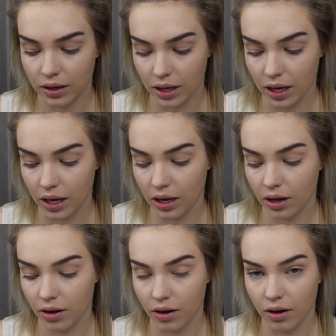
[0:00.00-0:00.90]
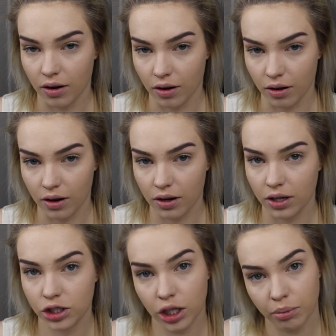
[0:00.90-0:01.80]
they are
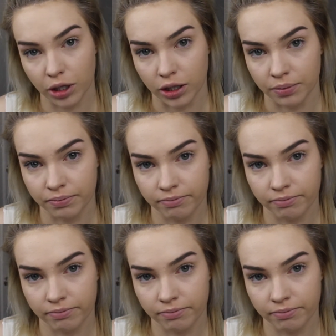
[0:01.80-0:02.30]
cheaper.